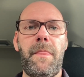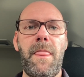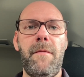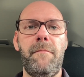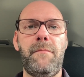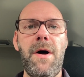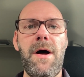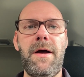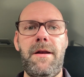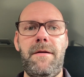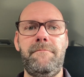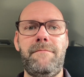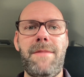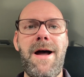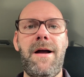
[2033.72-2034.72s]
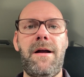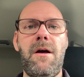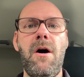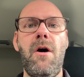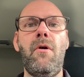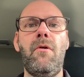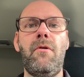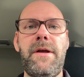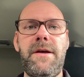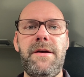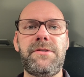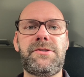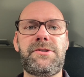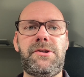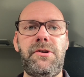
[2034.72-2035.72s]
But my goal
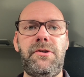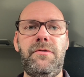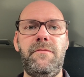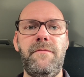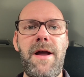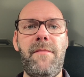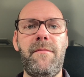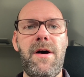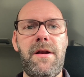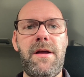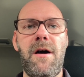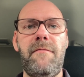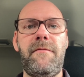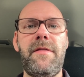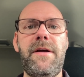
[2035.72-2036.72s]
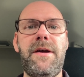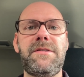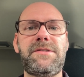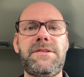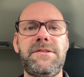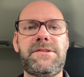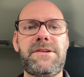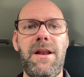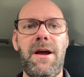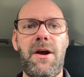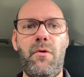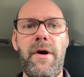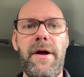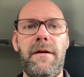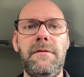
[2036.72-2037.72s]
is to make money off of this and sell it
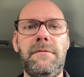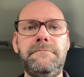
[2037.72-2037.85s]
quick,